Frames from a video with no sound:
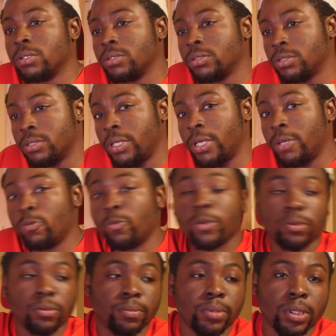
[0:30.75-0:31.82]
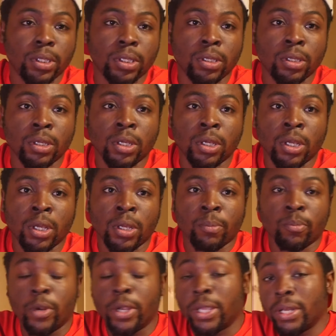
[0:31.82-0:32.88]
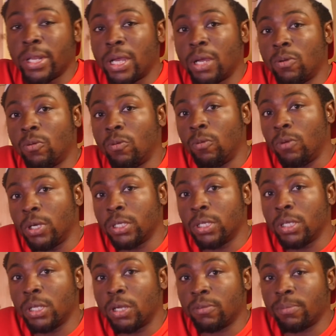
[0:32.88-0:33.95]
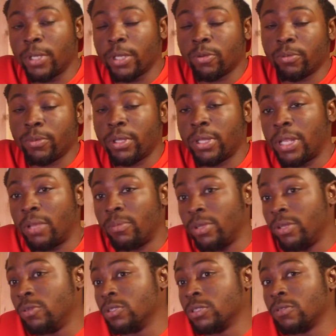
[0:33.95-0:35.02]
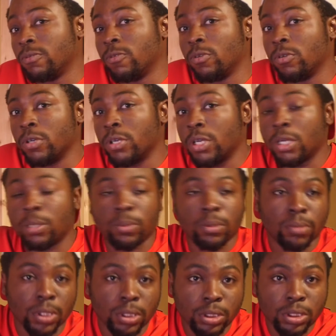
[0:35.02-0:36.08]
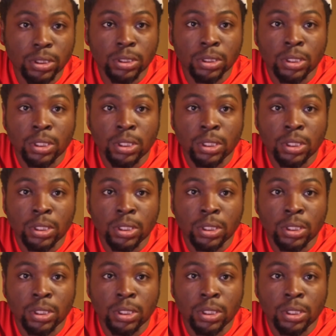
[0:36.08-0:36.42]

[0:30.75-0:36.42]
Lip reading: Today we will be breaking down one of my equipment that I've been using for a couple months.